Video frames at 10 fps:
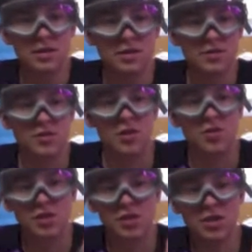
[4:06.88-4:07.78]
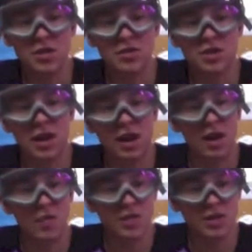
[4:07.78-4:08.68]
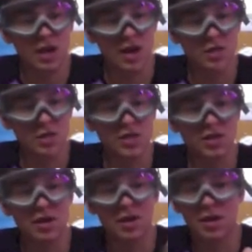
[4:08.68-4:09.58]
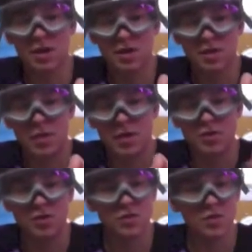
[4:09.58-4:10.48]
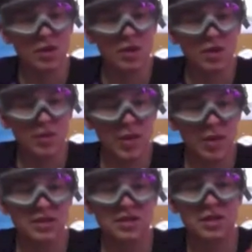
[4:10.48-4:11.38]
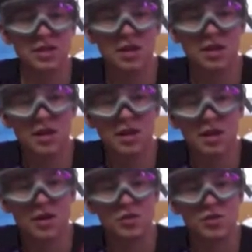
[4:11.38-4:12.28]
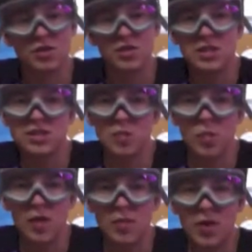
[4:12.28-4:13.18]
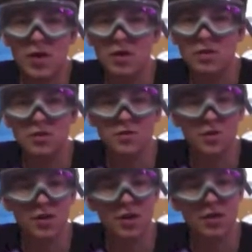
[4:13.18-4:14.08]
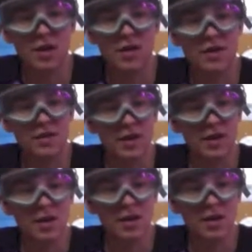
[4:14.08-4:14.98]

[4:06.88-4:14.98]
So I'm just going to do that a couple times. Make sure it's really good and mixed. You should see some white particles floating around in there.